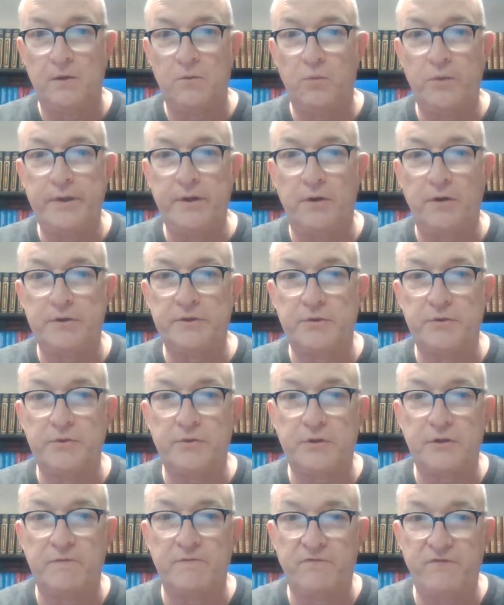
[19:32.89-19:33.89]
We are to
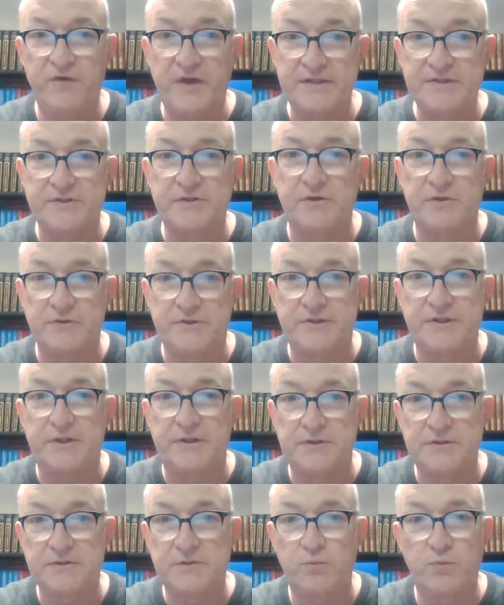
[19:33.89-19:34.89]
confess our
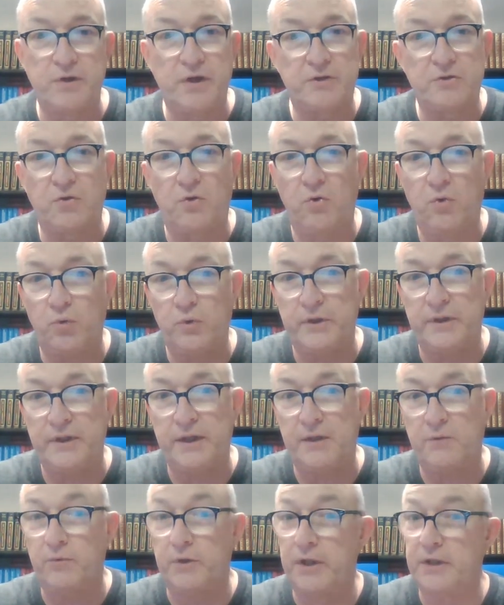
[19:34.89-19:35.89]
sins. We're not to hold it
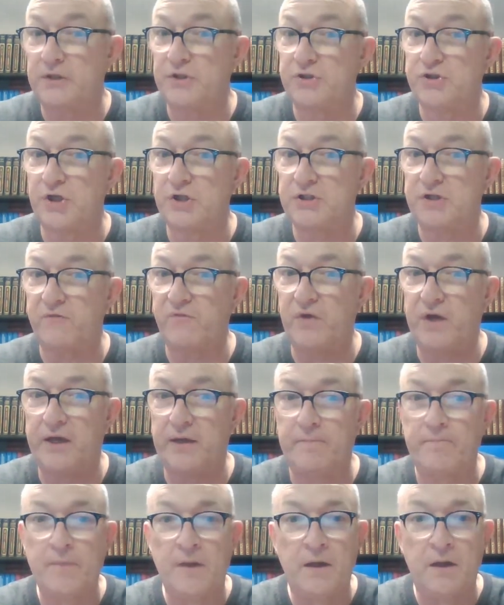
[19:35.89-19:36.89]
in. We're not to justify
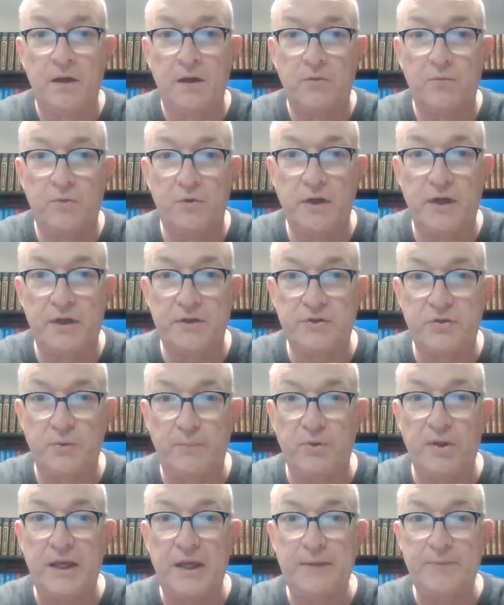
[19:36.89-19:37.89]
it. We're not to
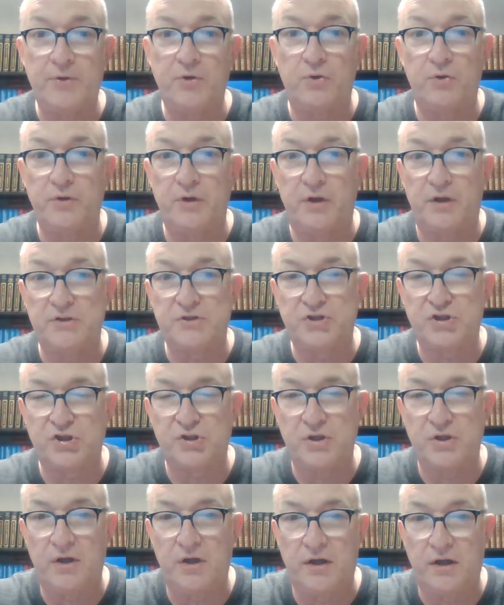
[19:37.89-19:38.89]
blame it on
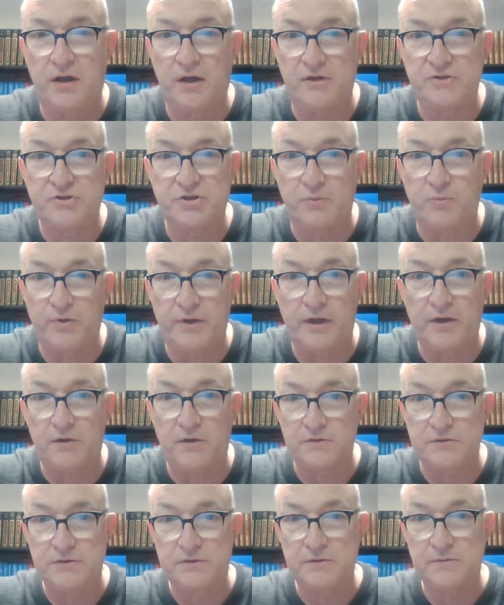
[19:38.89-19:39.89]
uh, uh, someone
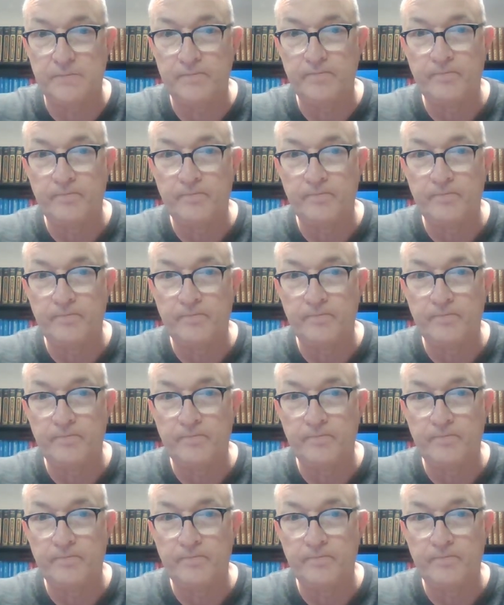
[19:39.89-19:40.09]
else.